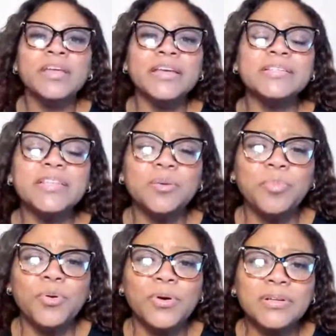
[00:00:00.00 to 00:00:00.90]
is
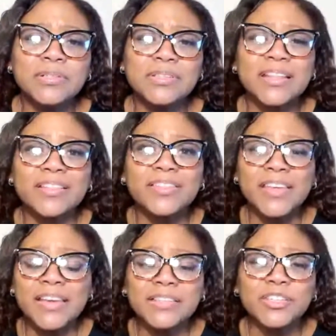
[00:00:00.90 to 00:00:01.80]
the
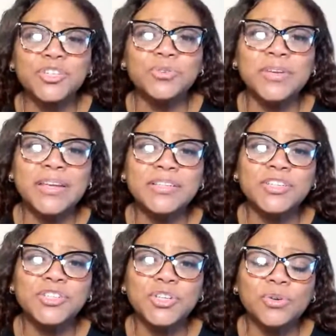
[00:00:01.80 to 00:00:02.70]
things that you need
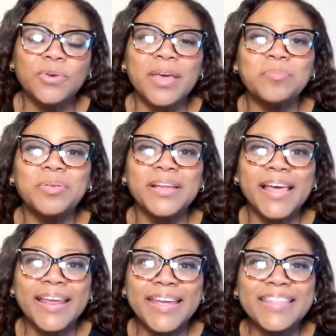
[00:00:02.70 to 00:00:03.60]
to do in
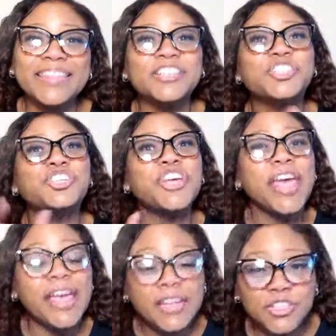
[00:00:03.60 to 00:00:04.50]
planning the
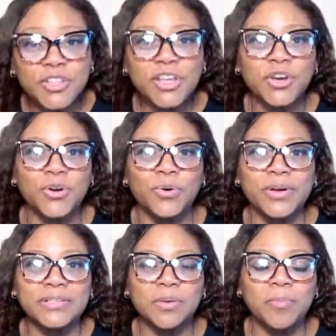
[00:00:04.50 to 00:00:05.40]
change that you're
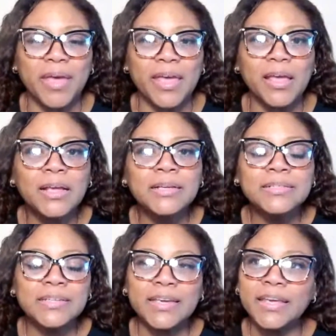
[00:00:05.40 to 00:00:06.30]
going to make
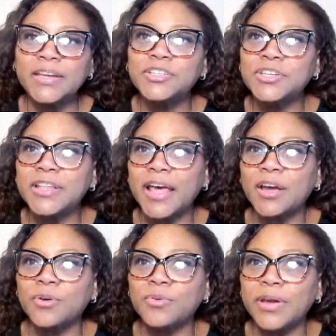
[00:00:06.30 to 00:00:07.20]
to get into that
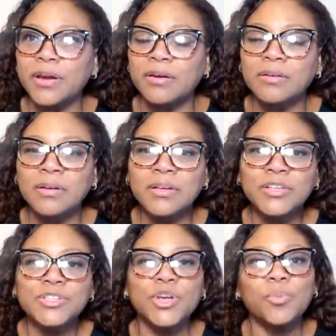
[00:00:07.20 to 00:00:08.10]
career.
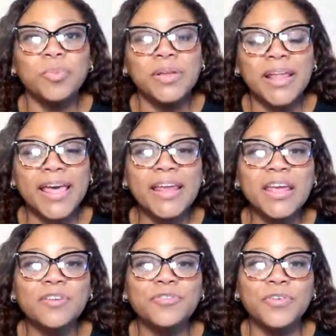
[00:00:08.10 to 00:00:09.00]
So
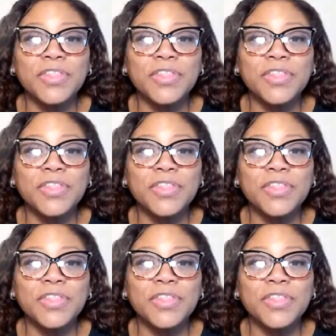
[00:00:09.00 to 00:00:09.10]
planning for